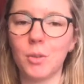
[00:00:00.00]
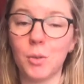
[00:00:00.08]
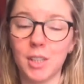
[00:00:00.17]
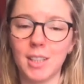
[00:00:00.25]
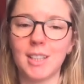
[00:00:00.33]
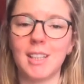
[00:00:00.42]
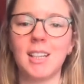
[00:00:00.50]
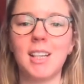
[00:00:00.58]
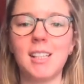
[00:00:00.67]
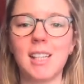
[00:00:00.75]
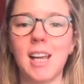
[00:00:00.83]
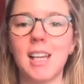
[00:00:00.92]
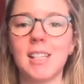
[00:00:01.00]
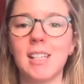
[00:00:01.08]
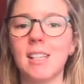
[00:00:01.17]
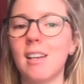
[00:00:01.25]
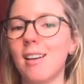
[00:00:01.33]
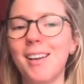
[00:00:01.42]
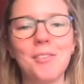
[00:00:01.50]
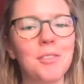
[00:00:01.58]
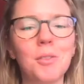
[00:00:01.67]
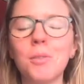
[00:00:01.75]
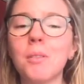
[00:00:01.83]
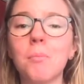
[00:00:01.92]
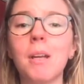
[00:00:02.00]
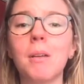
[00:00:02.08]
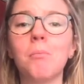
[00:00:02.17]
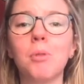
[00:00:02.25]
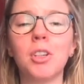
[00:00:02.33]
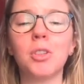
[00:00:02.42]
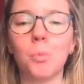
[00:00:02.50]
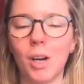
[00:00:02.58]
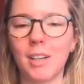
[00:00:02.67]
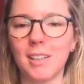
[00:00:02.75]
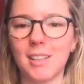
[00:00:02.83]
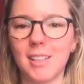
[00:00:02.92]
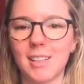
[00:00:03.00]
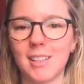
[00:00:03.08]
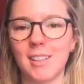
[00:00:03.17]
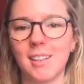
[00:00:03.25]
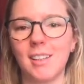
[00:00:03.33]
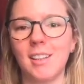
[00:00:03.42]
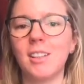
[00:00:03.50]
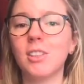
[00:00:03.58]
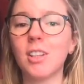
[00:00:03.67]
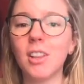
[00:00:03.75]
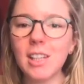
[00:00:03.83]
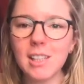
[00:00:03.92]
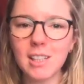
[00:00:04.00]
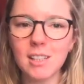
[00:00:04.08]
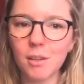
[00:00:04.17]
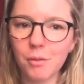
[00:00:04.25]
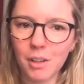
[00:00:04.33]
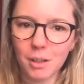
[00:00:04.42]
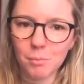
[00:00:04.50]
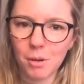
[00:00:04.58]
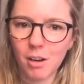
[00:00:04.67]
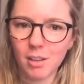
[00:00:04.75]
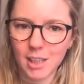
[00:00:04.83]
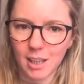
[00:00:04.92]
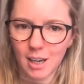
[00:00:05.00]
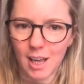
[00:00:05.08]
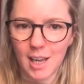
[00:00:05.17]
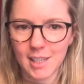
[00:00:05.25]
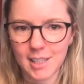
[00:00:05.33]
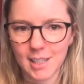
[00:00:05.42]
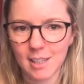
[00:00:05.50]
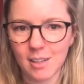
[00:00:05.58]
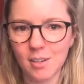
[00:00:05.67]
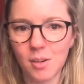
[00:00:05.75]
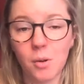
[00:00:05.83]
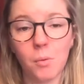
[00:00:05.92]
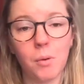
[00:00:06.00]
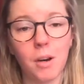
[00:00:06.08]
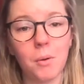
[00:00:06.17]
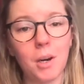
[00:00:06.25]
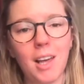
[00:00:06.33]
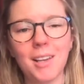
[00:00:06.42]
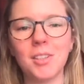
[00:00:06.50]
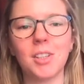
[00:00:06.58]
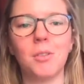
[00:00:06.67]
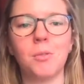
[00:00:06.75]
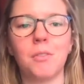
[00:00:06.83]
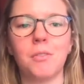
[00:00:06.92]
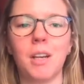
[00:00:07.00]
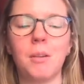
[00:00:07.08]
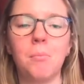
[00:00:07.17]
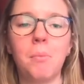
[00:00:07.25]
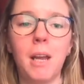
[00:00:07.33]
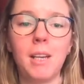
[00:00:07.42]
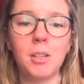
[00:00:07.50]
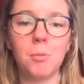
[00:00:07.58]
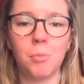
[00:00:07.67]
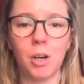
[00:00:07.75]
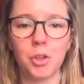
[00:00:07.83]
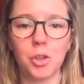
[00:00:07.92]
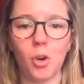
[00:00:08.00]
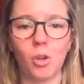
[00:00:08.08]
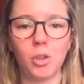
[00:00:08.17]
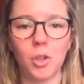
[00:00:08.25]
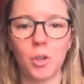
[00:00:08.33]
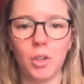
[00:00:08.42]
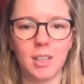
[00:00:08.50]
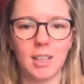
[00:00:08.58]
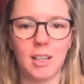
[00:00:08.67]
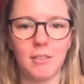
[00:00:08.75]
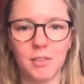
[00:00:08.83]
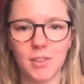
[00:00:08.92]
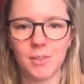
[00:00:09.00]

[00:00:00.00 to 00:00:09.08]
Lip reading: in today's lesson, I haven't used a paintbrush once. So this is the fun part of the lesson, where I'm going to ask you to find paintbrush alternatives.